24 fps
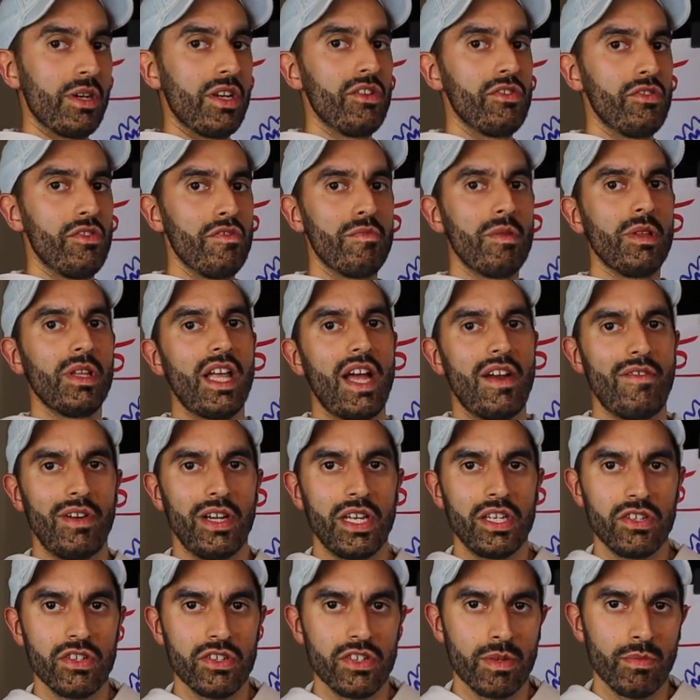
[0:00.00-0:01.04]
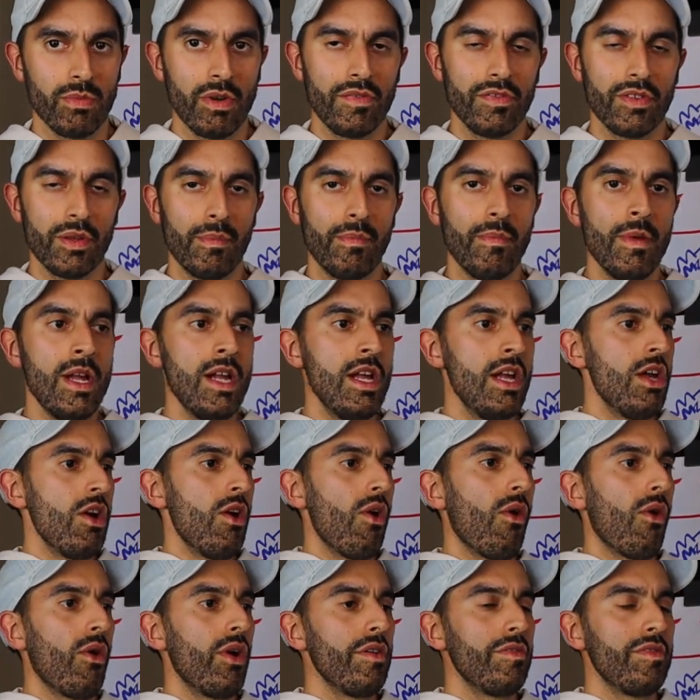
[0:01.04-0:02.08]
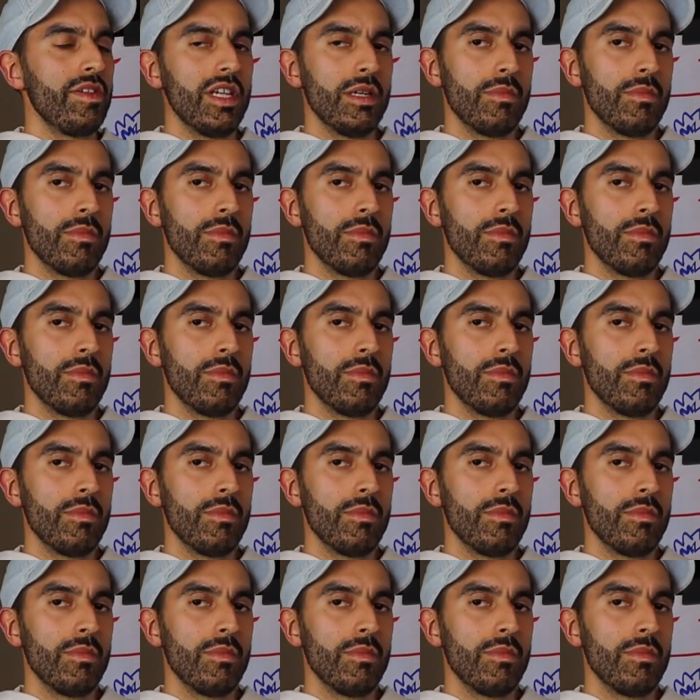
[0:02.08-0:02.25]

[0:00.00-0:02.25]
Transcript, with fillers: because you've built that relationship with them. Or if